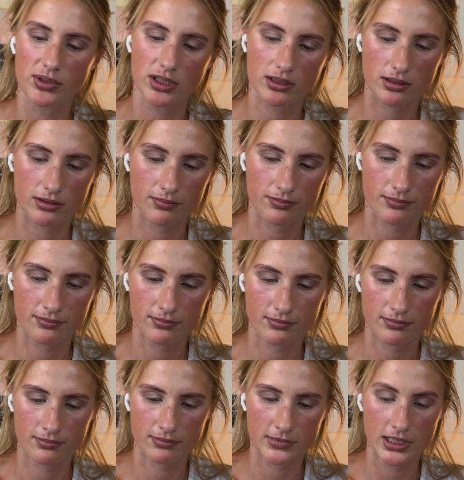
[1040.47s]
pink?
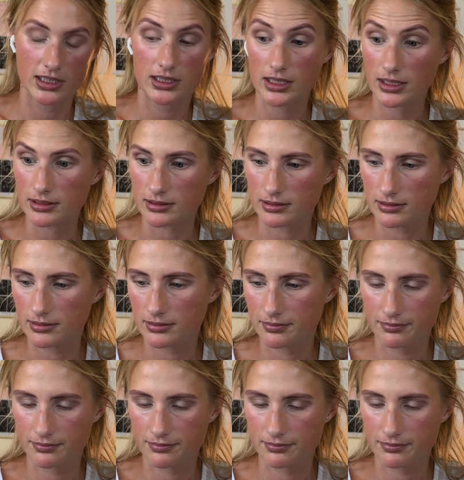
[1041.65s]
This